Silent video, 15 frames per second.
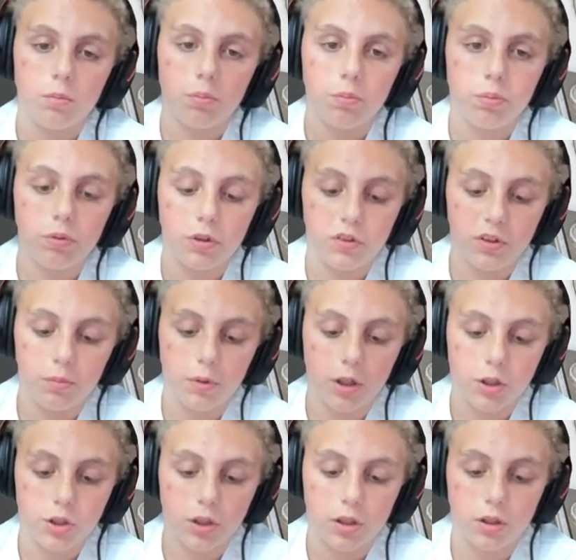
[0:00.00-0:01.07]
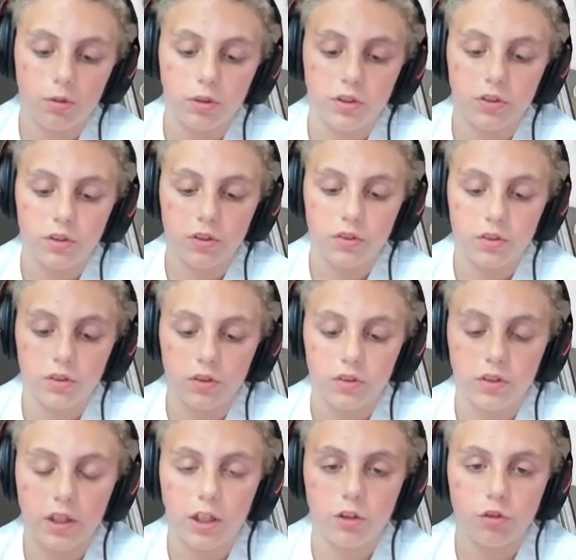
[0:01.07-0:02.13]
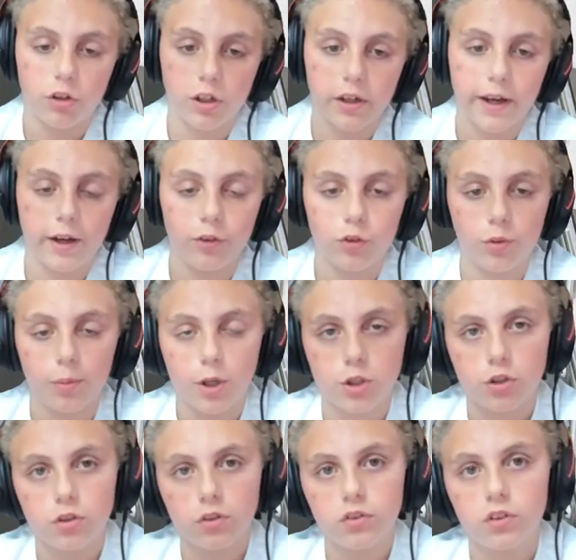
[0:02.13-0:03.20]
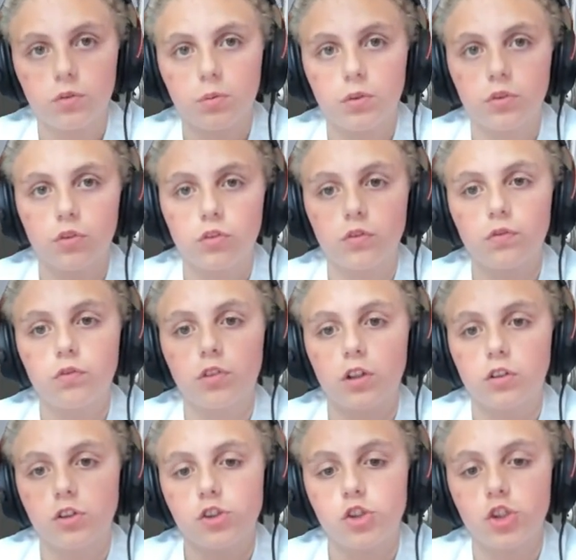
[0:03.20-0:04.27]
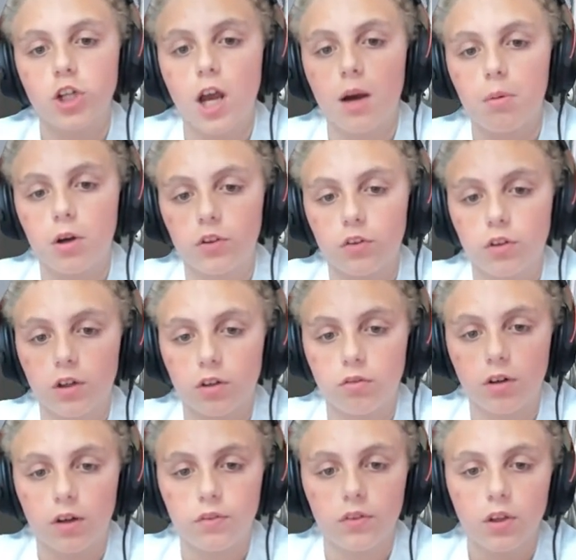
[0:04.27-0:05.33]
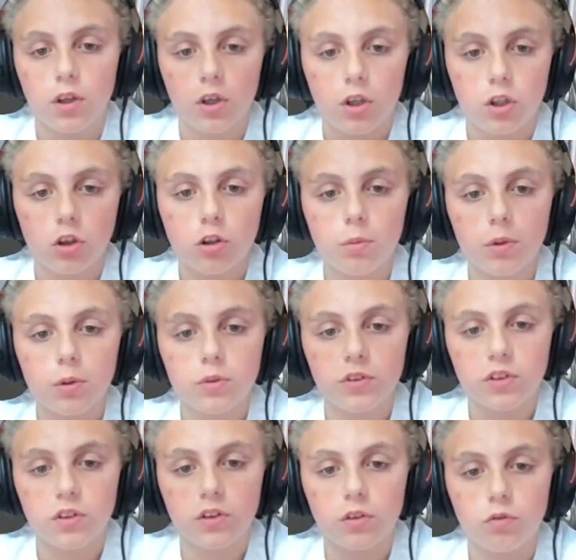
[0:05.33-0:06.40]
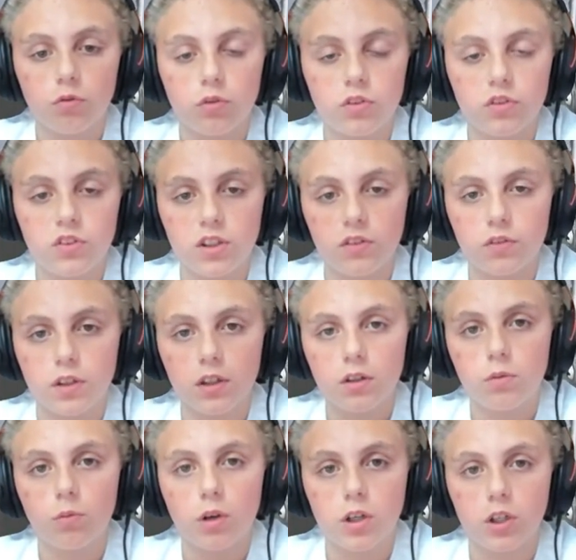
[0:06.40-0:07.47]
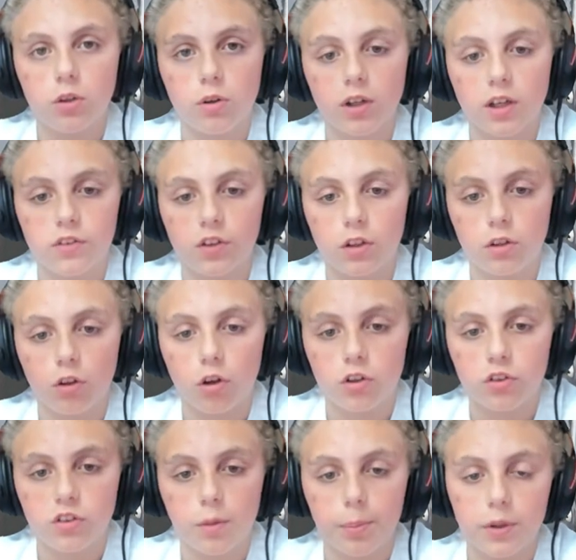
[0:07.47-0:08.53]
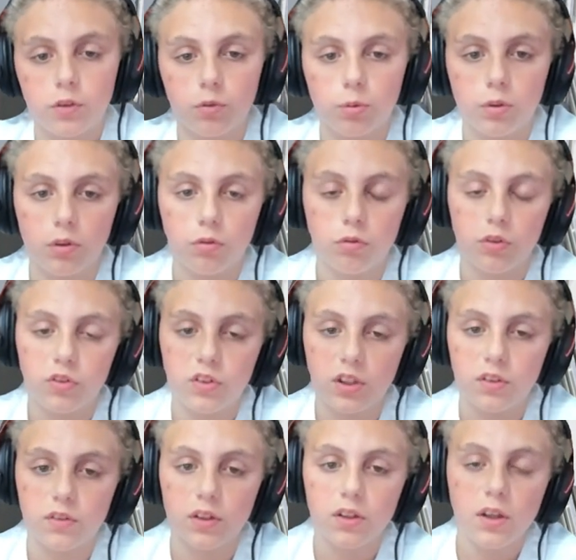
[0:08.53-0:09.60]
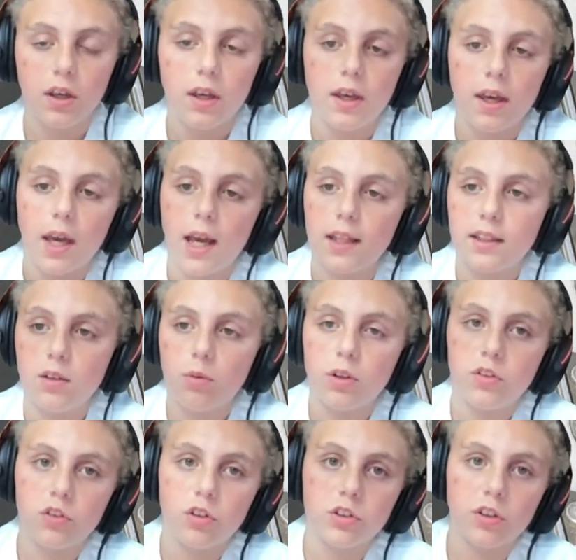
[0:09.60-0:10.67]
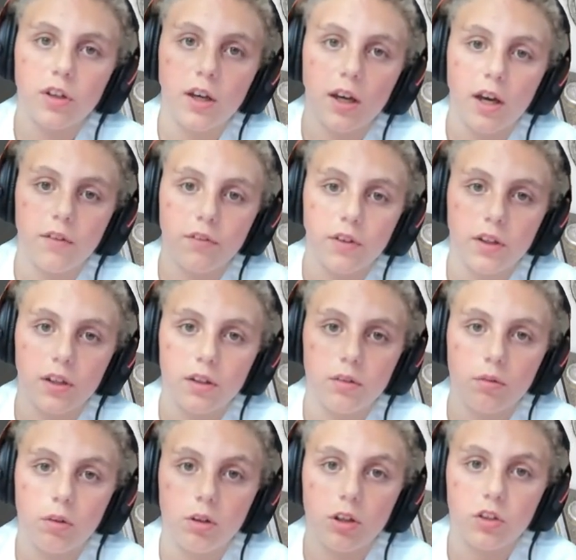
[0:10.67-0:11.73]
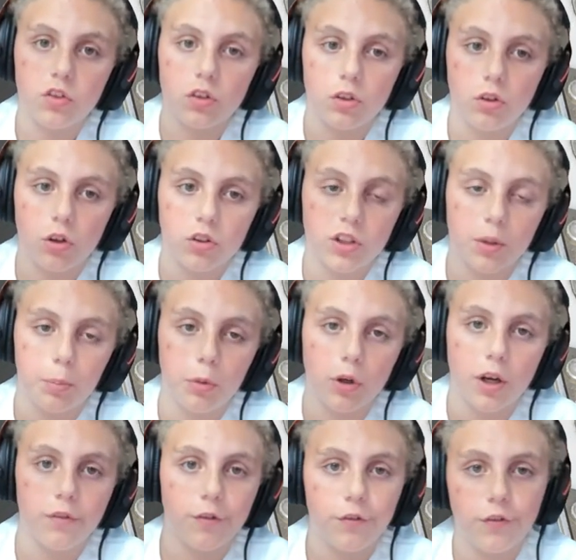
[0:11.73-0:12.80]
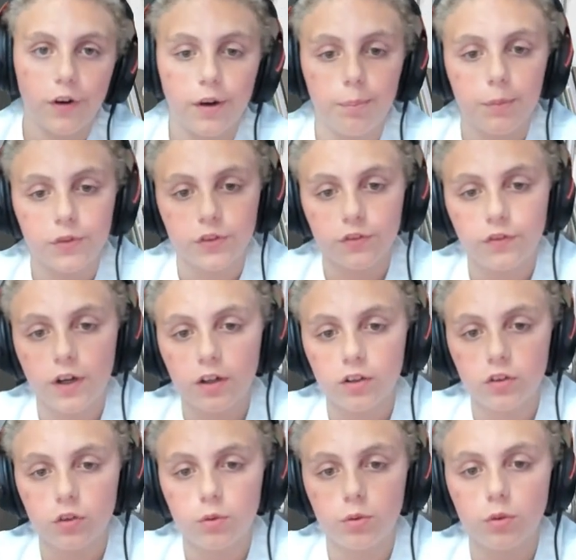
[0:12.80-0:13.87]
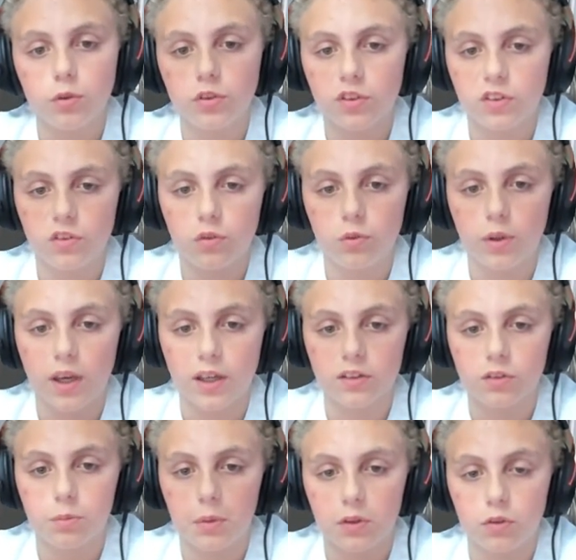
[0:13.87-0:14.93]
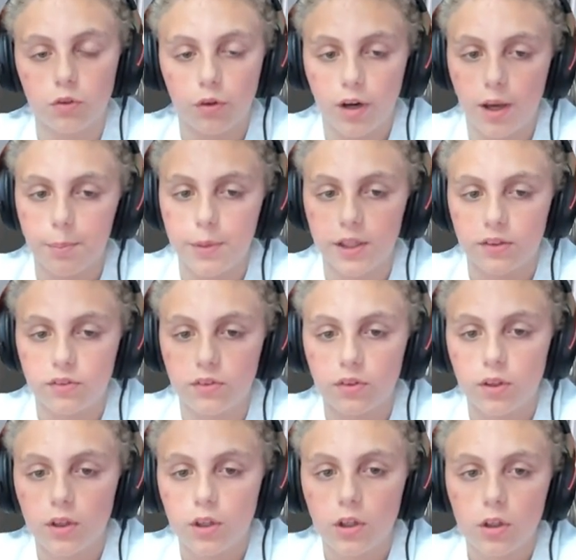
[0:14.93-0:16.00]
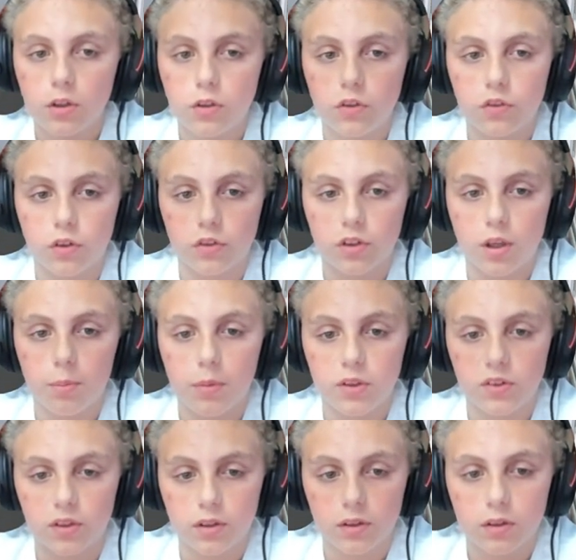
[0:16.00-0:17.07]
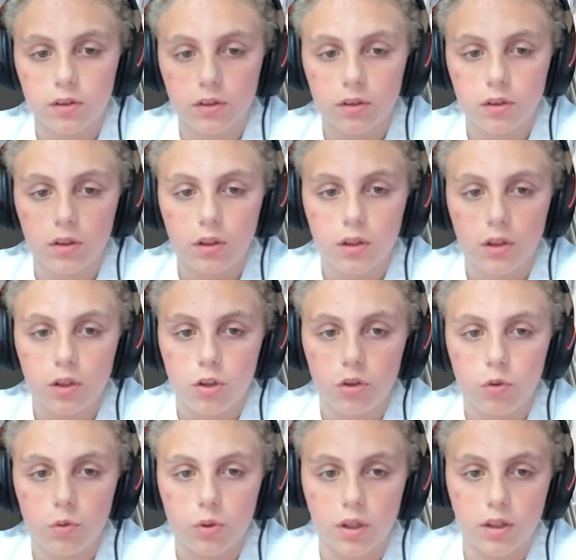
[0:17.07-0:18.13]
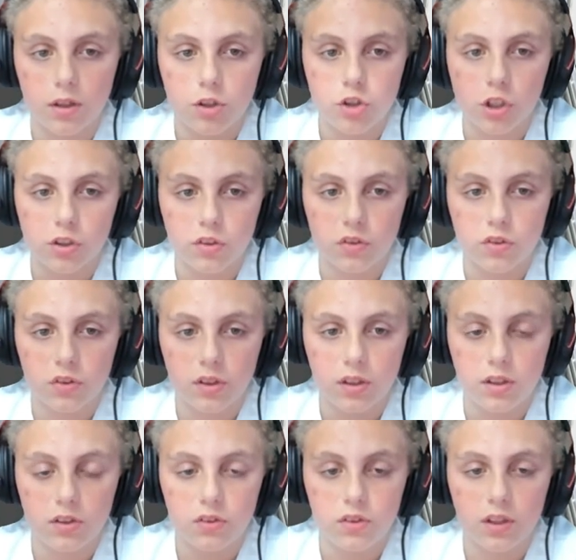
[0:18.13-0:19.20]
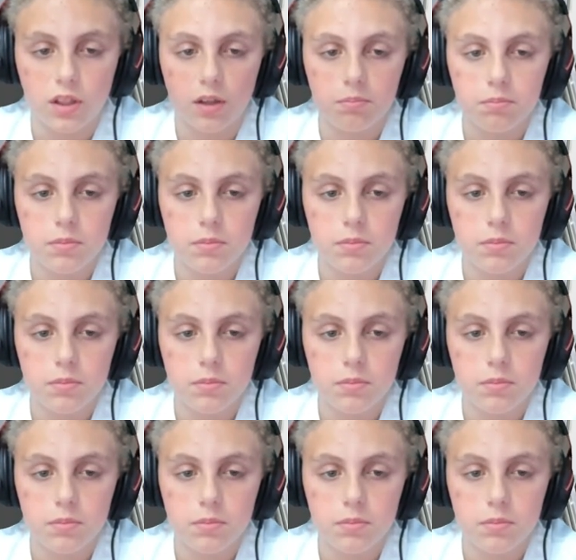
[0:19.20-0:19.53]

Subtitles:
Pretty much what it is electronic countermeasures. It will sort of try to jam other aircraft. Normally you would set it in receiving. When you're getting locked up, it will receive it, and then once you when you're getting locked up or have a missile fire, that you set it to exmit or emit, to start emitting. You can jettison the ECM,